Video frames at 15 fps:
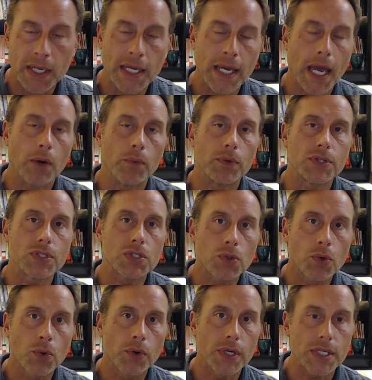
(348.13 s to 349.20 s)
Now with
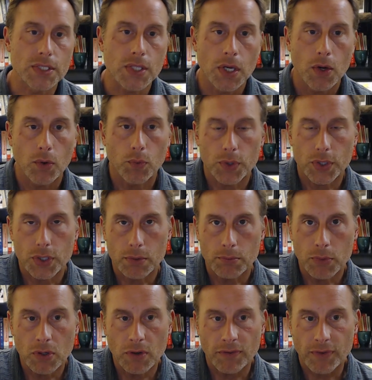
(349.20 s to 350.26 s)
stories, when you
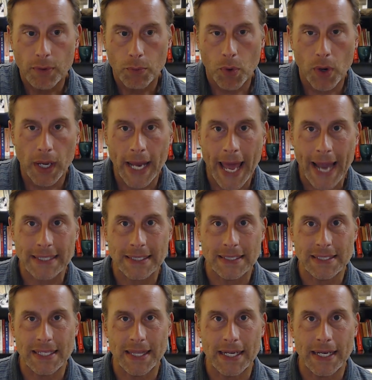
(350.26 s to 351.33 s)
move from one act to
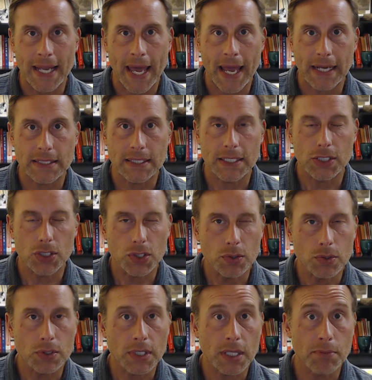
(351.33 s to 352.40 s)
the next, it's
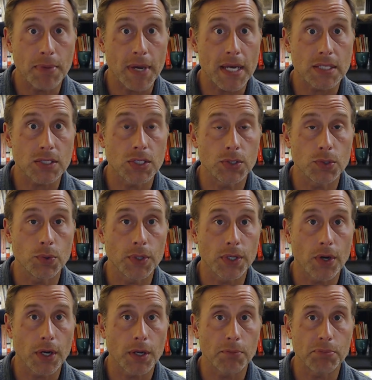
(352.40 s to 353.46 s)
usually best to do it
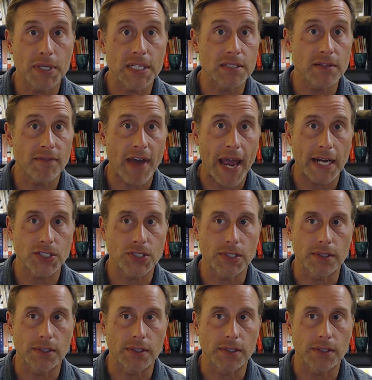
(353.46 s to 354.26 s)
on a piece of action,